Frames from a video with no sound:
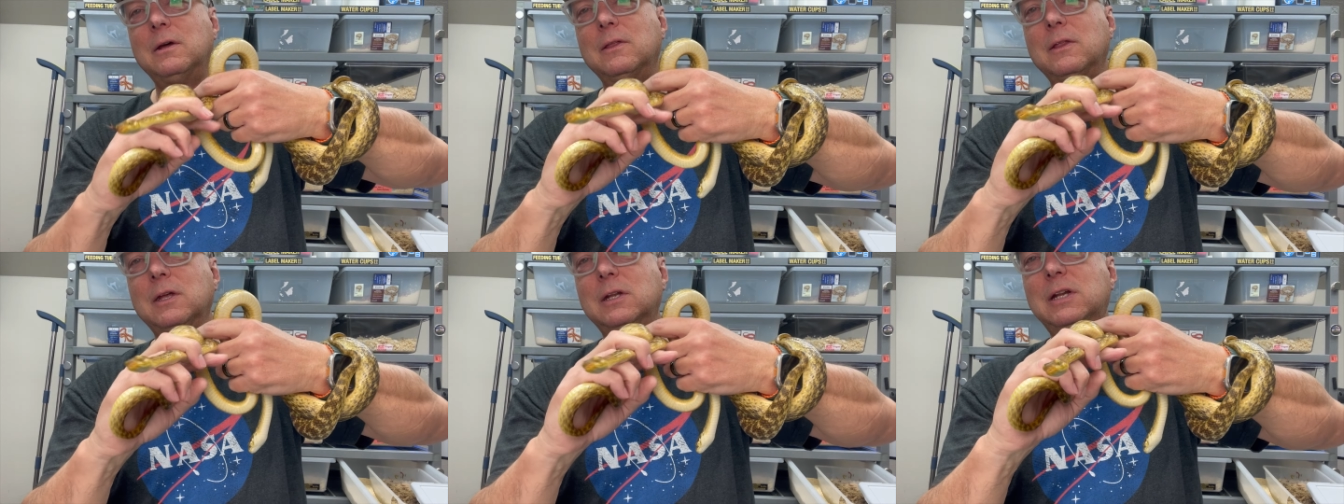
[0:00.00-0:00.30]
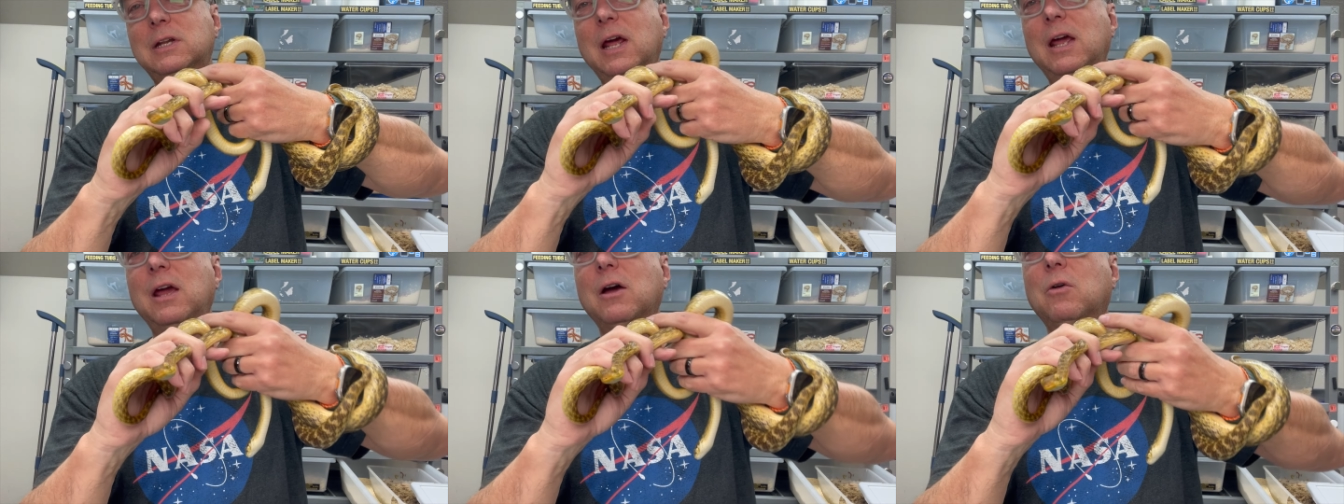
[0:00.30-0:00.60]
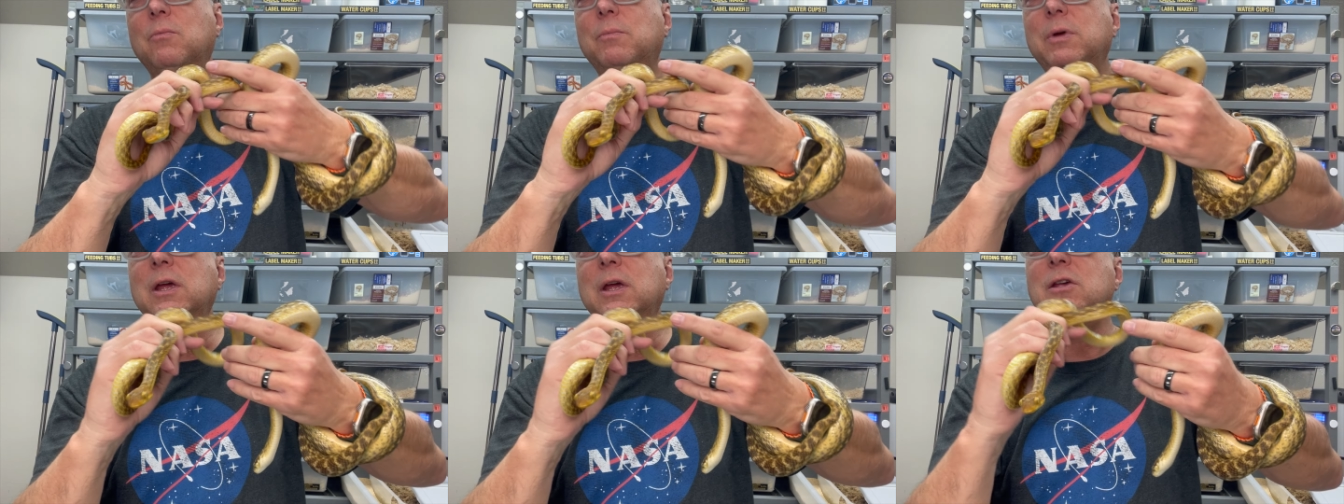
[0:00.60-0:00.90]
the
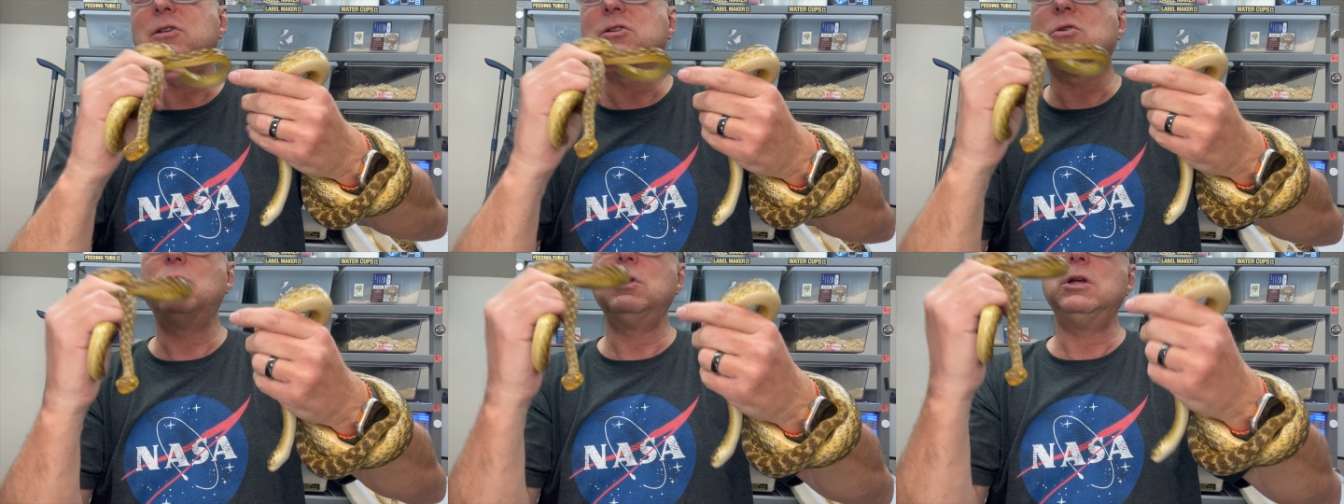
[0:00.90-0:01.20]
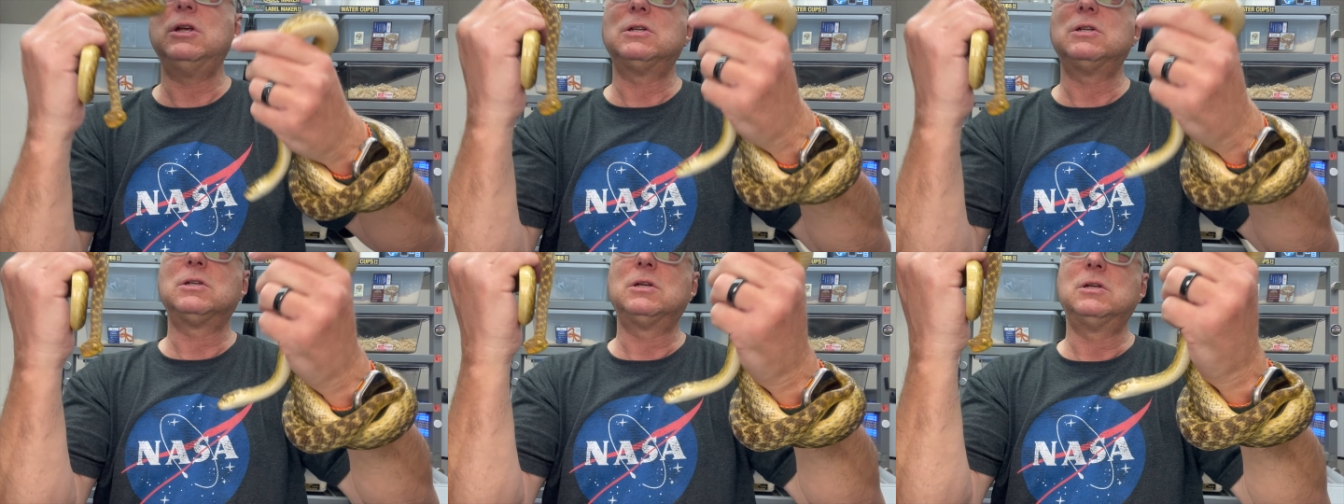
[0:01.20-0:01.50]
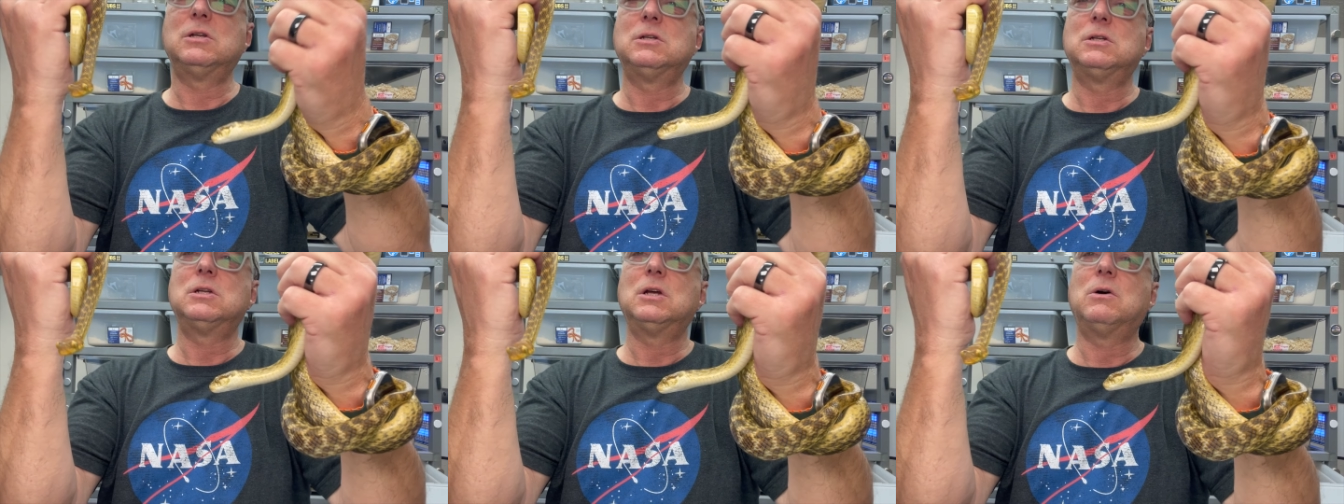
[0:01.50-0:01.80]
tail being squeezed.
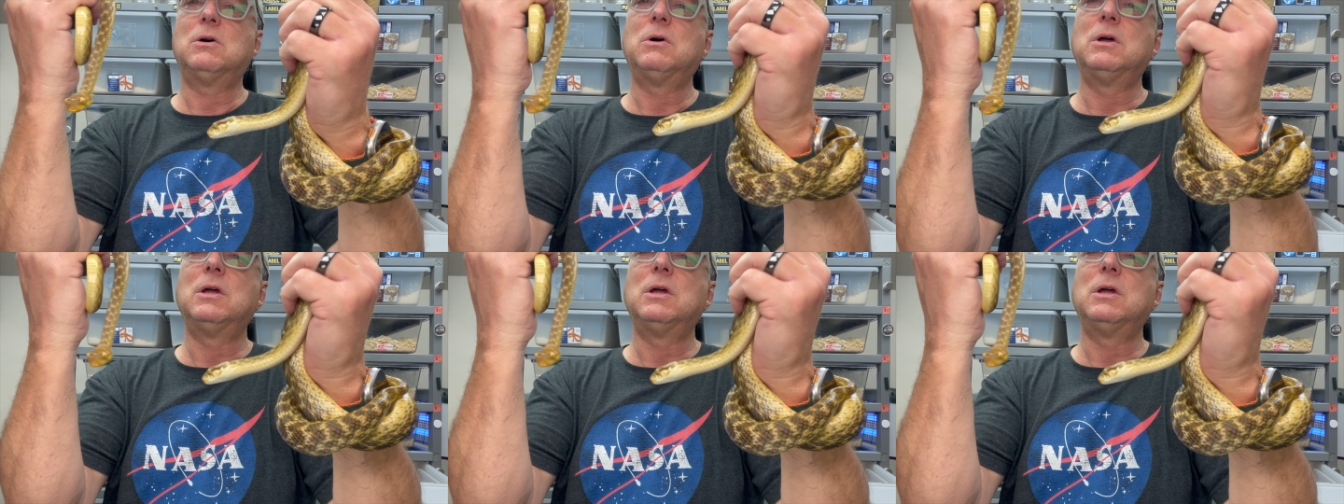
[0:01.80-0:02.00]
So